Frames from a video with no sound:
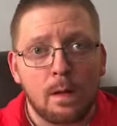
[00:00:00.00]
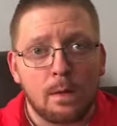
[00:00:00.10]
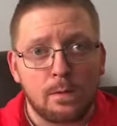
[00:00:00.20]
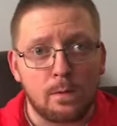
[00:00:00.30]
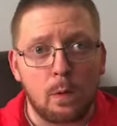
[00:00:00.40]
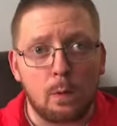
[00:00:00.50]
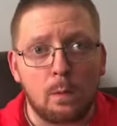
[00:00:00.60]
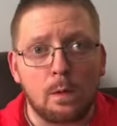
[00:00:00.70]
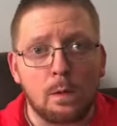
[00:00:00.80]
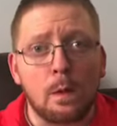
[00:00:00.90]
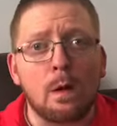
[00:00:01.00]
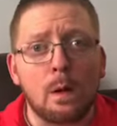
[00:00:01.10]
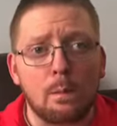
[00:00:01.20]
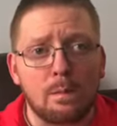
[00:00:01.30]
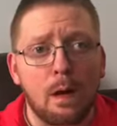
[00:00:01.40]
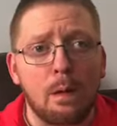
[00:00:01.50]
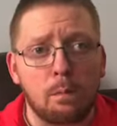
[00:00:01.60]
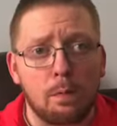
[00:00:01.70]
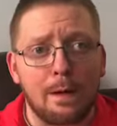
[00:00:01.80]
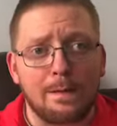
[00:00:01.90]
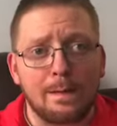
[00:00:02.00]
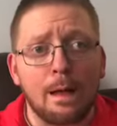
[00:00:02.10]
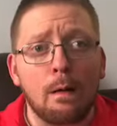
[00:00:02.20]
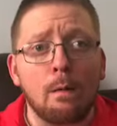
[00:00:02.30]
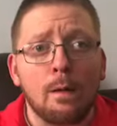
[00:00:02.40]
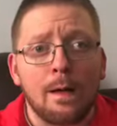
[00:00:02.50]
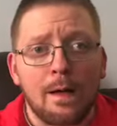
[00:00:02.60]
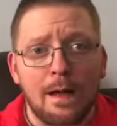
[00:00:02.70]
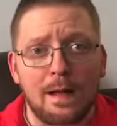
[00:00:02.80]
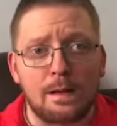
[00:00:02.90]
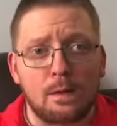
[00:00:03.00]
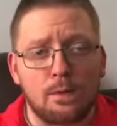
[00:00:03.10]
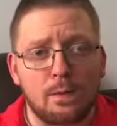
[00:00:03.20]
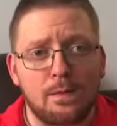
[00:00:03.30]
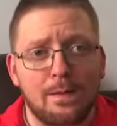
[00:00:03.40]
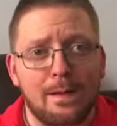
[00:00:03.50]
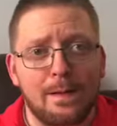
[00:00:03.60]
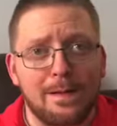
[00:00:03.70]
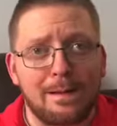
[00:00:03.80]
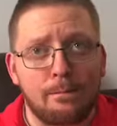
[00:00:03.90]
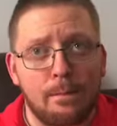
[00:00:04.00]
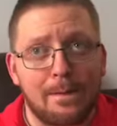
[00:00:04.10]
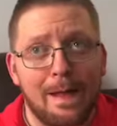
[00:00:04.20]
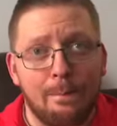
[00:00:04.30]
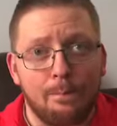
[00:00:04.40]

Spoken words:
So look up top right now and you should see a link for that.